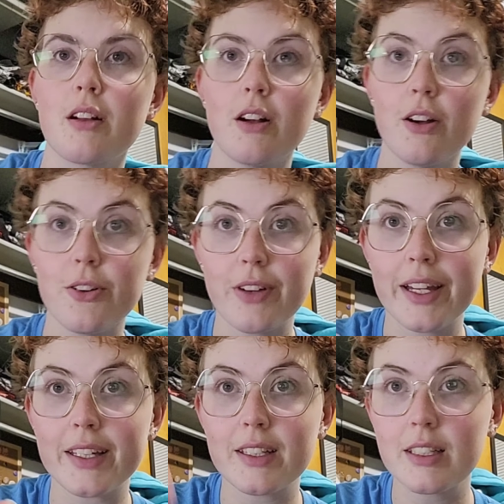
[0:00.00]
All
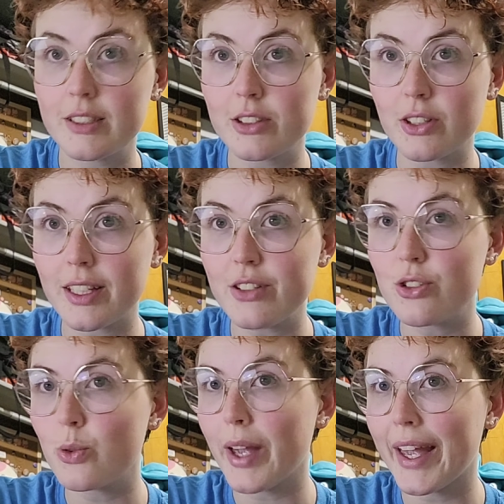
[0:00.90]
right. So let's
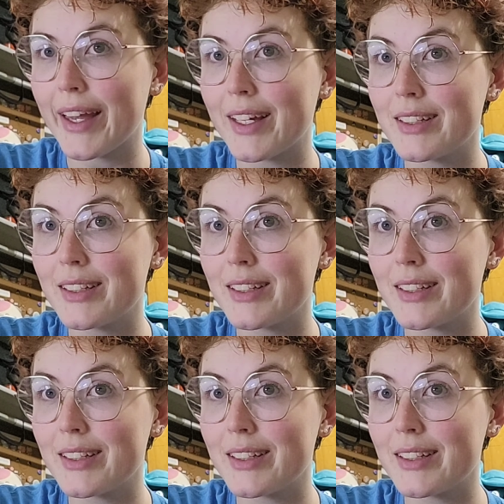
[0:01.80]
do a